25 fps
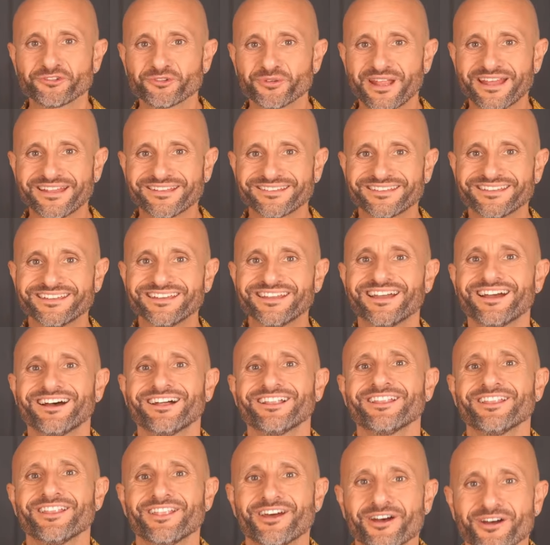studenti,
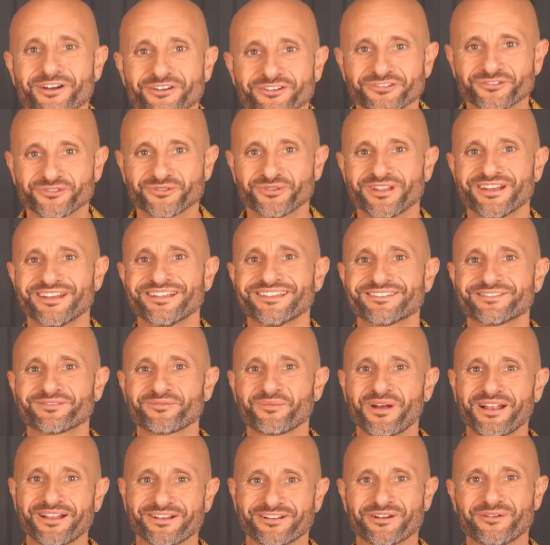hello students,
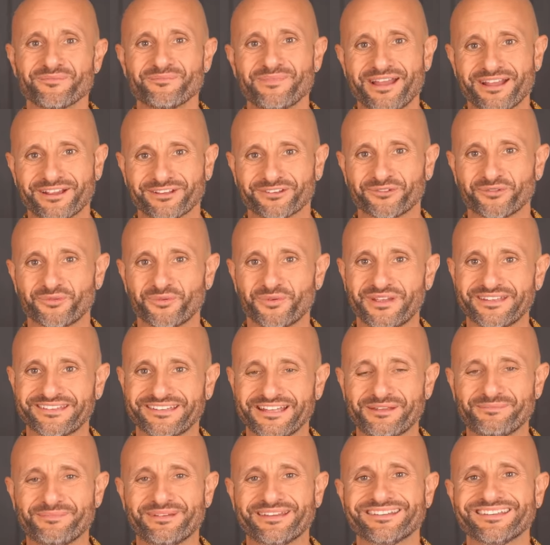welcome back to
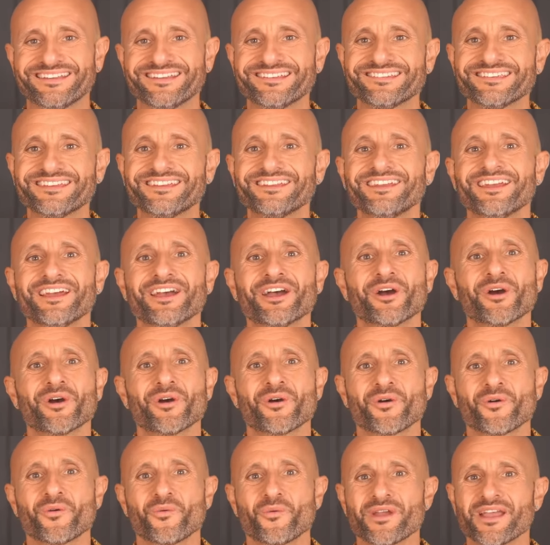Italy Made Easy.
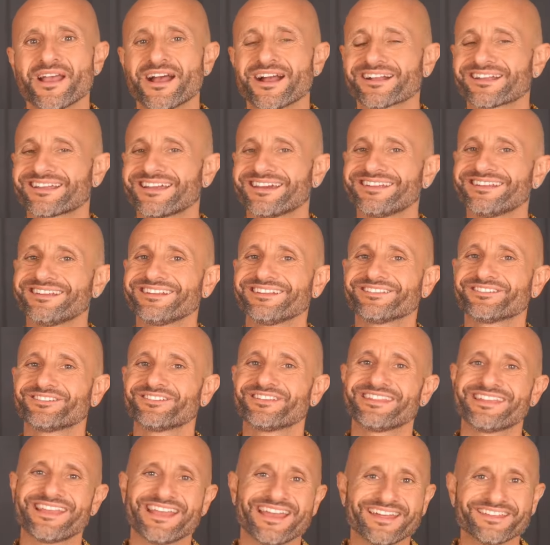We are getting
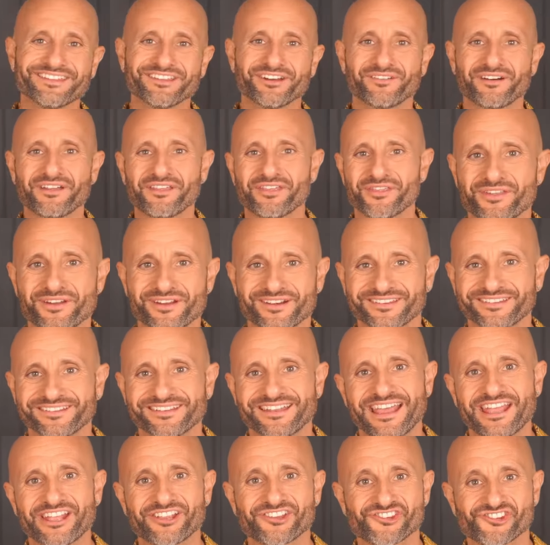to the end of a
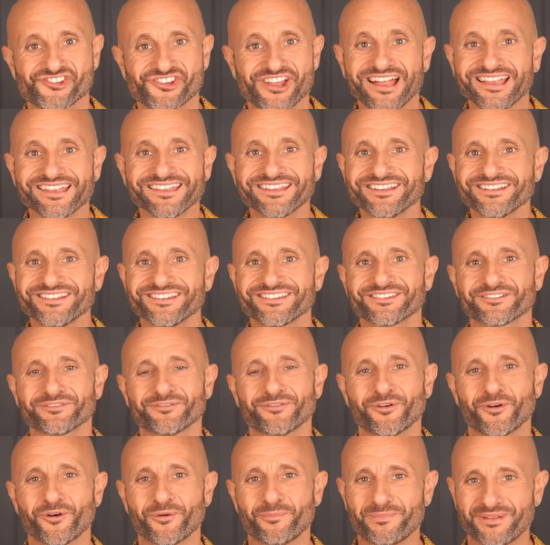30-day challenge
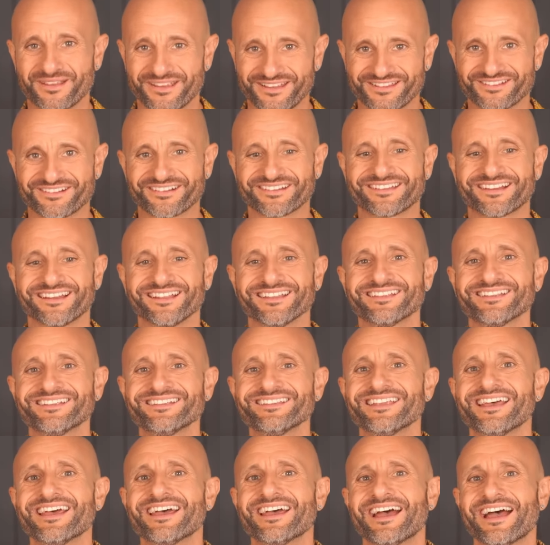for beginner
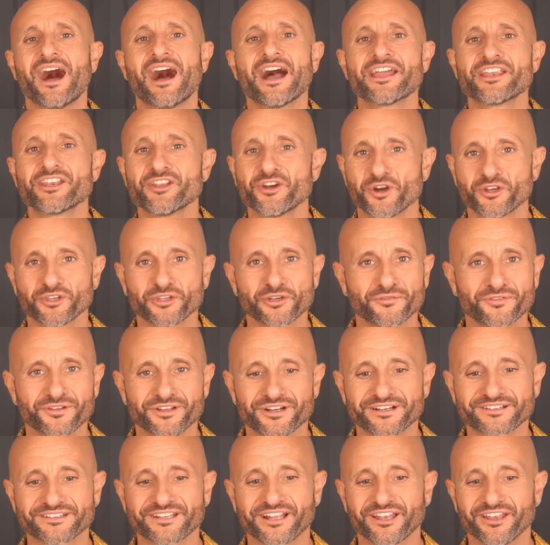Italian. I know you've
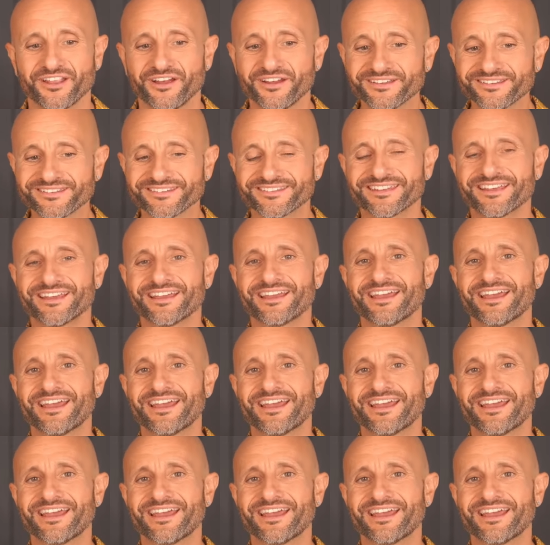learned a lot,